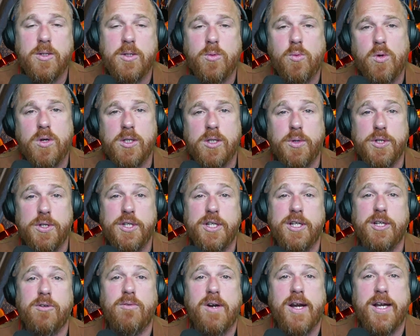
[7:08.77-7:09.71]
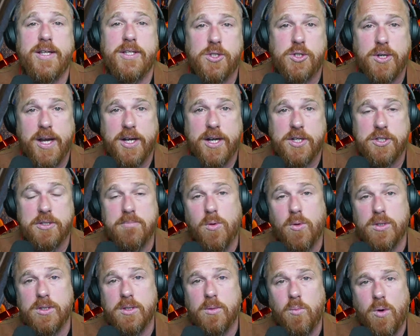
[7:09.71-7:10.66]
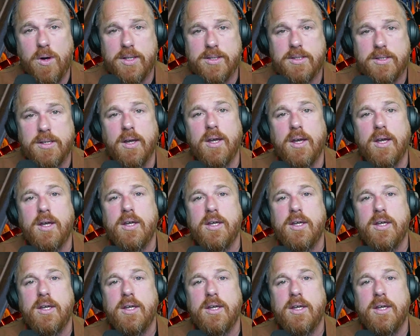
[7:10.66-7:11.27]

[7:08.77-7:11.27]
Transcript: in a world where you can ride the attraction more than once,